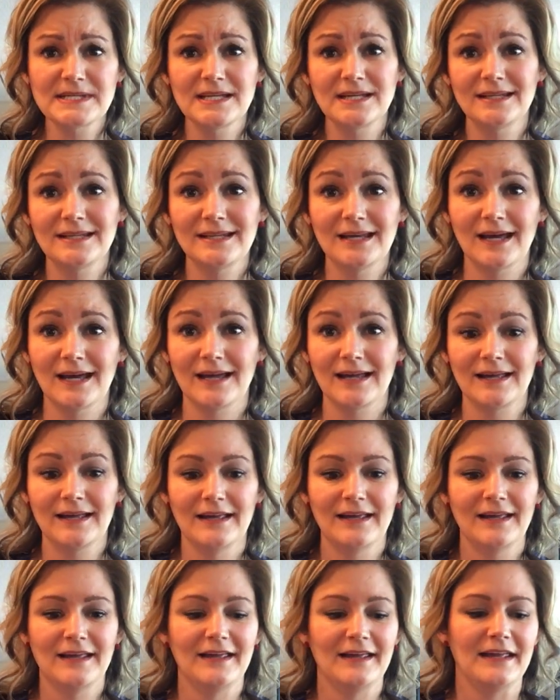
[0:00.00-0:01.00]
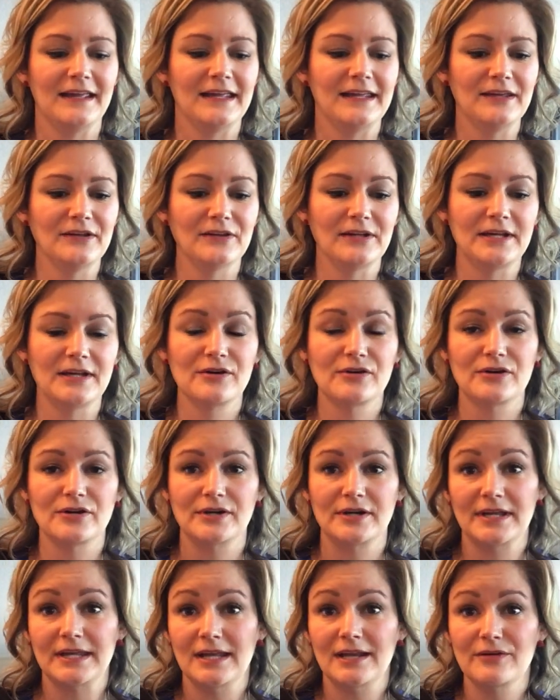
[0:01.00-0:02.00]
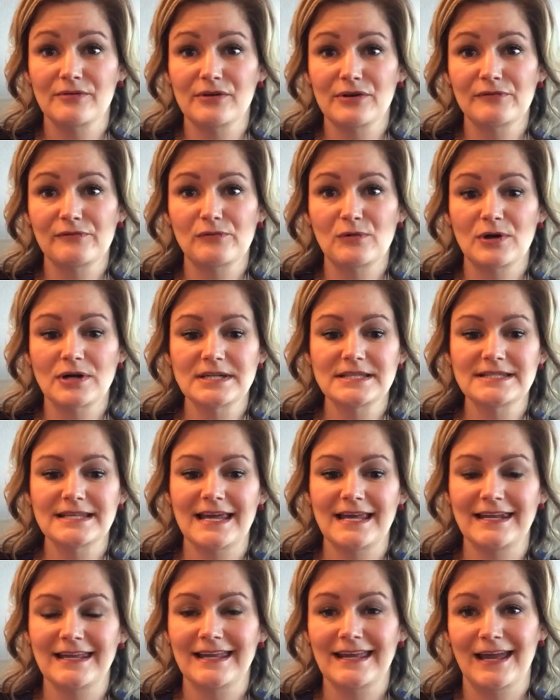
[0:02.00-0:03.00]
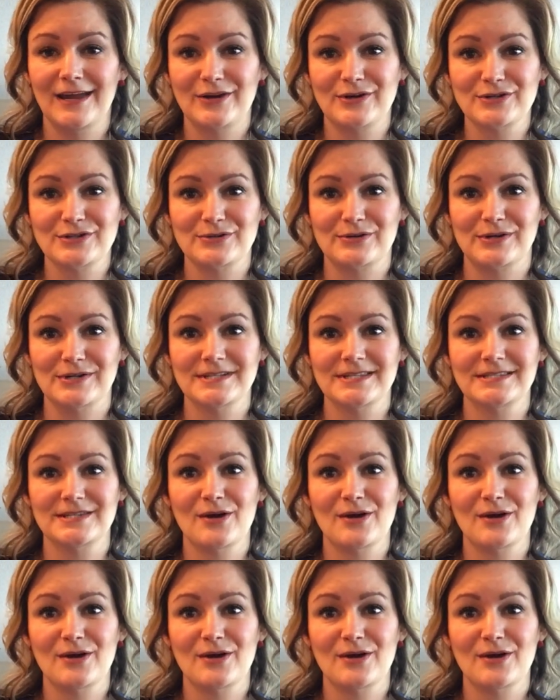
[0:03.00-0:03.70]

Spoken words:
in healing or getting rid of warts and in canker sores.